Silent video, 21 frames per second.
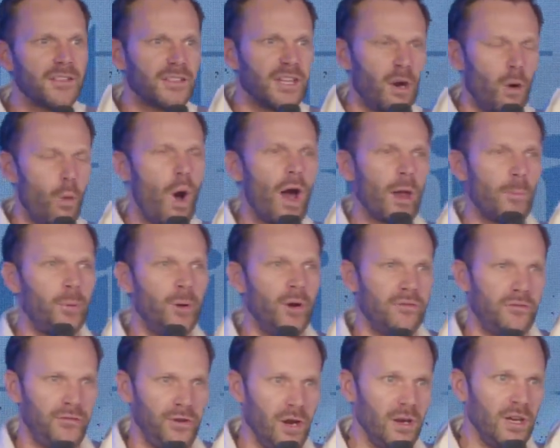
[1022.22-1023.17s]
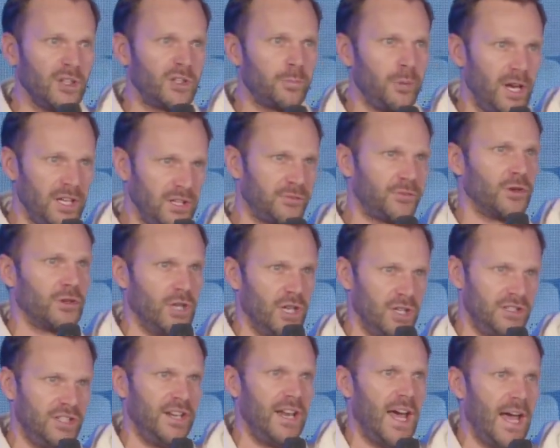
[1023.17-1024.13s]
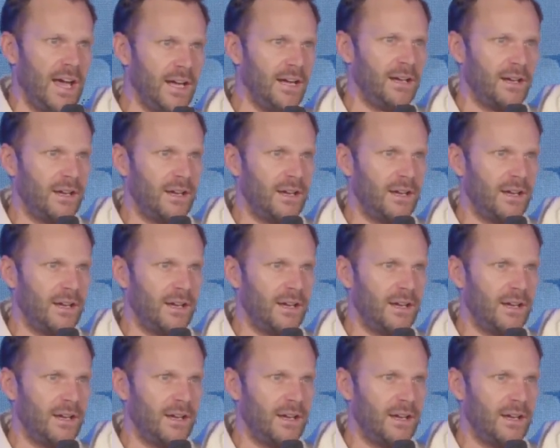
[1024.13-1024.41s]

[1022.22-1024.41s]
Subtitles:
there want to put fear in its place for good today?